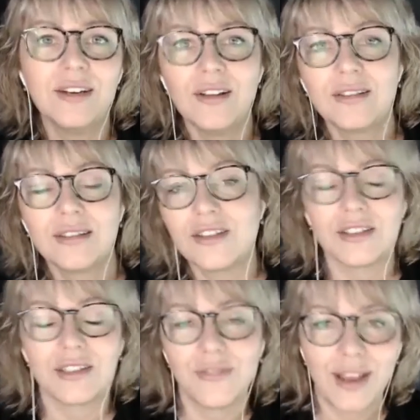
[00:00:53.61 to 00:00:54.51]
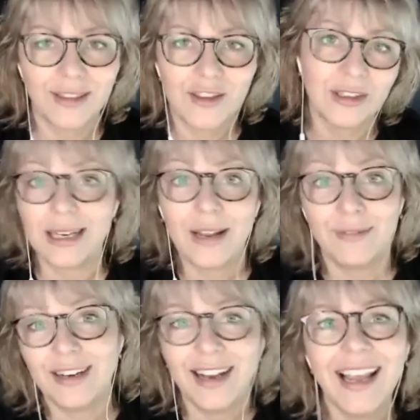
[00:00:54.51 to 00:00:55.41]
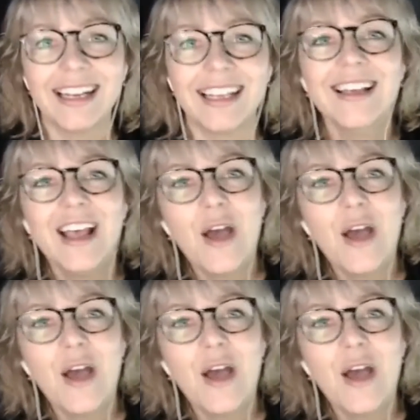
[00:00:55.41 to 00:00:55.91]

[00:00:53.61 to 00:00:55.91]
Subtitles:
not just the fact that she's a lovely lady,